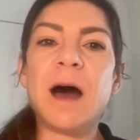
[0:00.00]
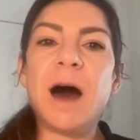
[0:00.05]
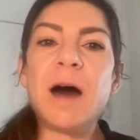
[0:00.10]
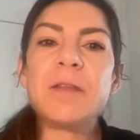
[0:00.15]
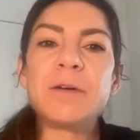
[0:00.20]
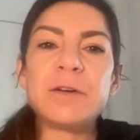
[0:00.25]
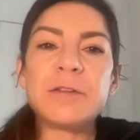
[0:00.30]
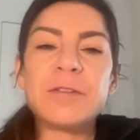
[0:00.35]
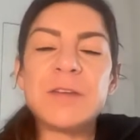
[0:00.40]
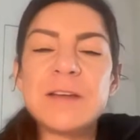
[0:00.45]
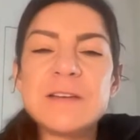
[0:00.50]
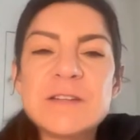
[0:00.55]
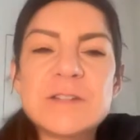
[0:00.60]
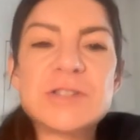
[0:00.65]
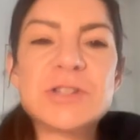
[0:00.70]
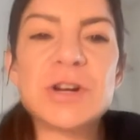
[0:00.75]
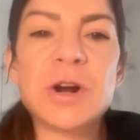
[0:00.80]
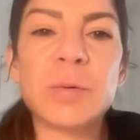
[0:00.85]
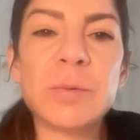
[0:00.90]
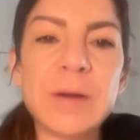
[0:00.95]
Other things
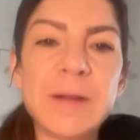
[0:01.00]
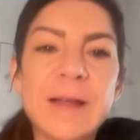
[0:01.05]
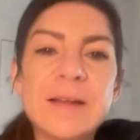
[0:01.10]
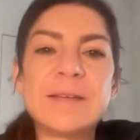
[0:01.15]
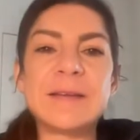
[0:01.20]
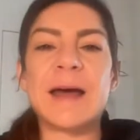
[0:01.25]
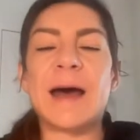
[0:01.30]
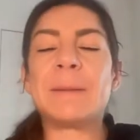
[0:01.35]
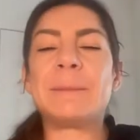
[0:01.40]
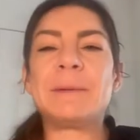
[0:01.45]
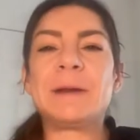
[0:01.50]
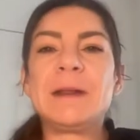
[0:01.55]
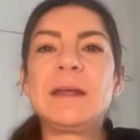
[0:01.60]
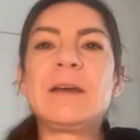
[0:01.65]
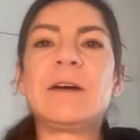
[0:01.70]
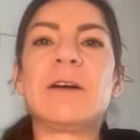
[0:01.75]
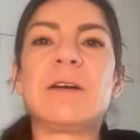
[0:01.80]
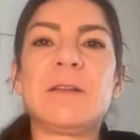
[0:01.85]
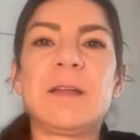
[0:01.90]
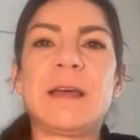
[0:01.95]
that you don't realize
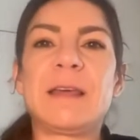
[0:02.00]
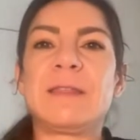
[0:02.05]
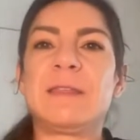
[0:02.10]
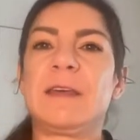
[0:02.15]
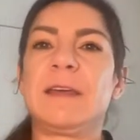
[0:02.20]
happening are like